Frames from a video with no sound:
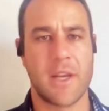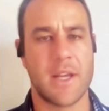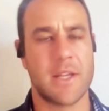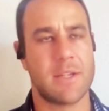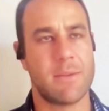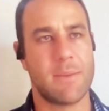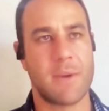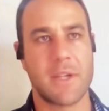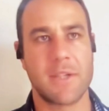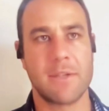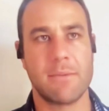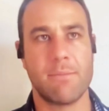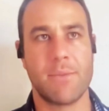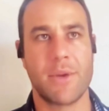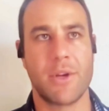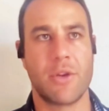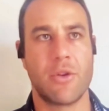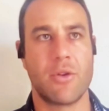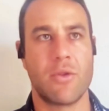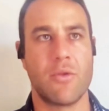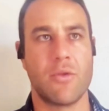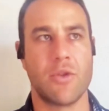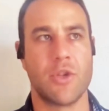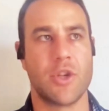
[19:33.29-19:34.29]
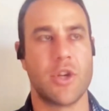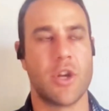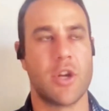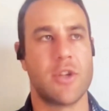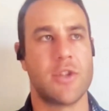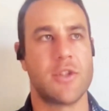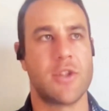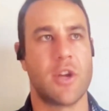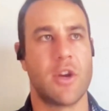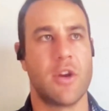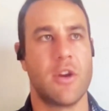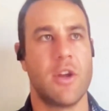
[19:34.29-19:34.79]
Had to make some big calls,
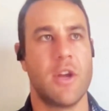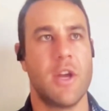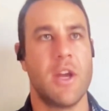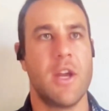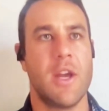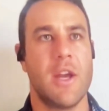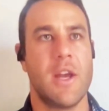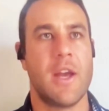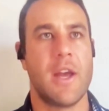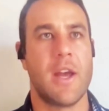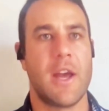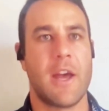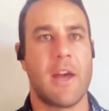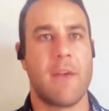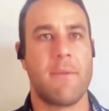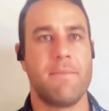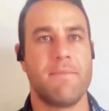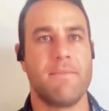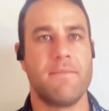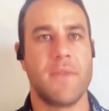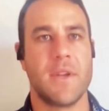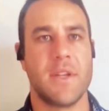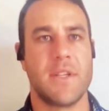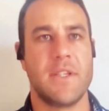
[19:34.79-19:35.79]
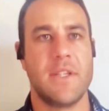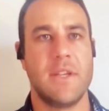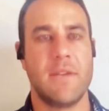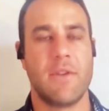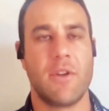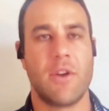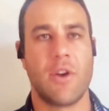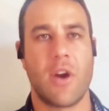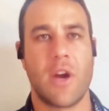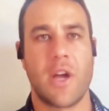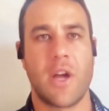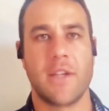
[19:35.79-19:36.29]
so it's never
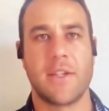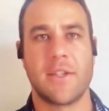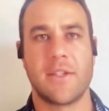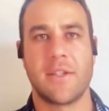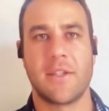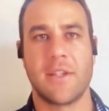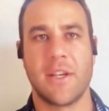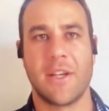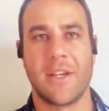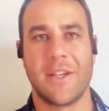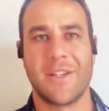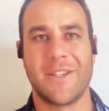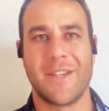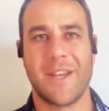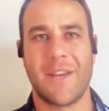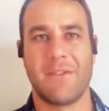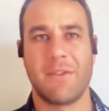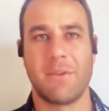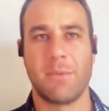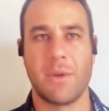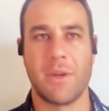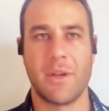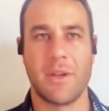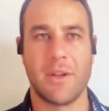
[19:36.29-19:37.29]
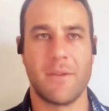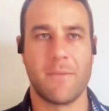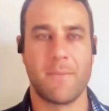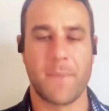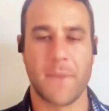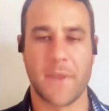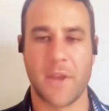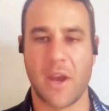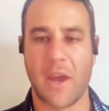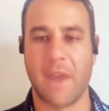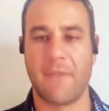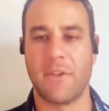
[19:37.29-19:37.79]
nice to have to be,
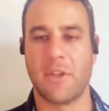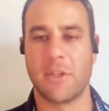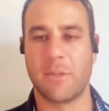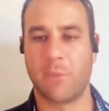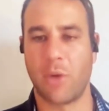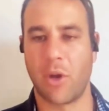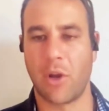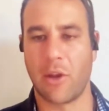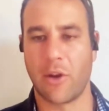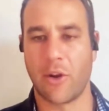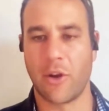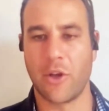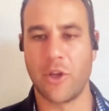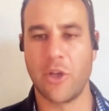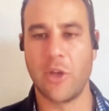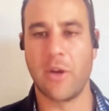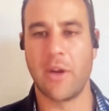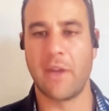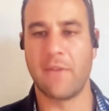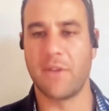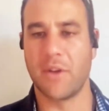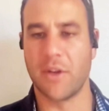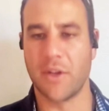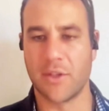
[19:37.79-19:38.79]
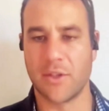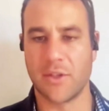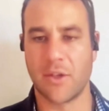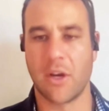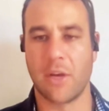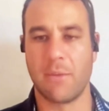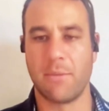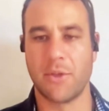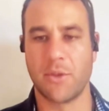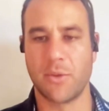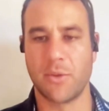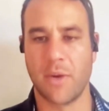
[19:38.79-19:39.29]
have the spotlight on you, have to
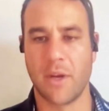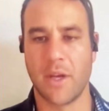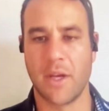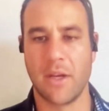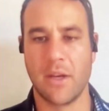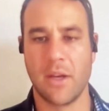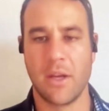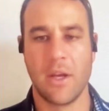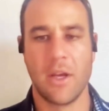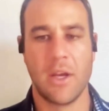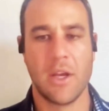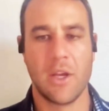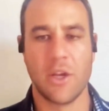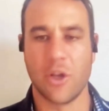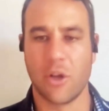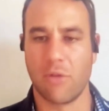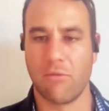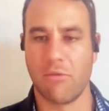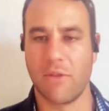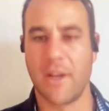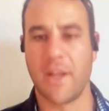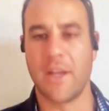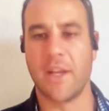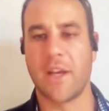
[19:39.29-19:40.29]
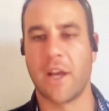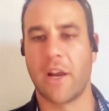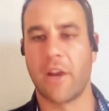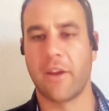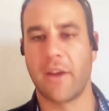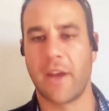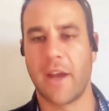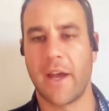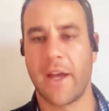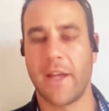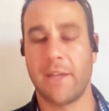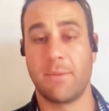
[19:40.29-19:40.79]
decide between, red and
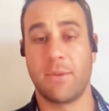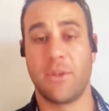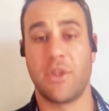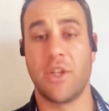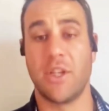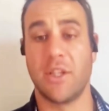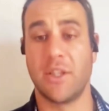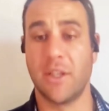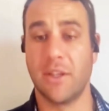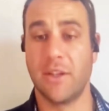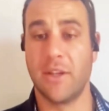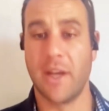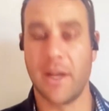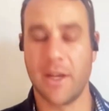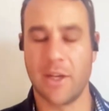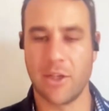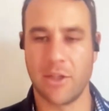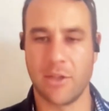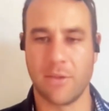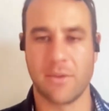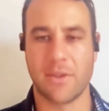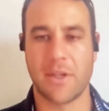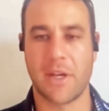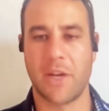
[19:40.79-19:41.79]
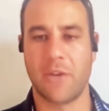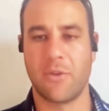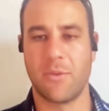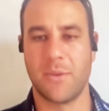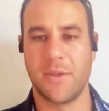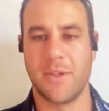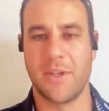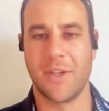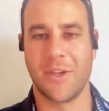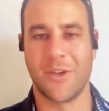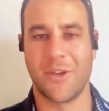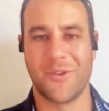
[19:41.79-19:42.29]
yellow card, but she did that and she was
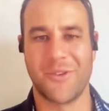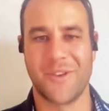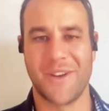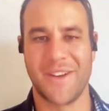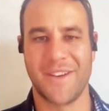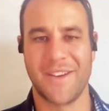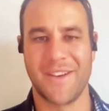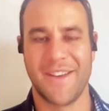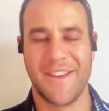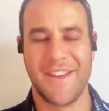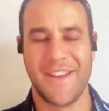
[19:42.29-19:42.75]
100% correct.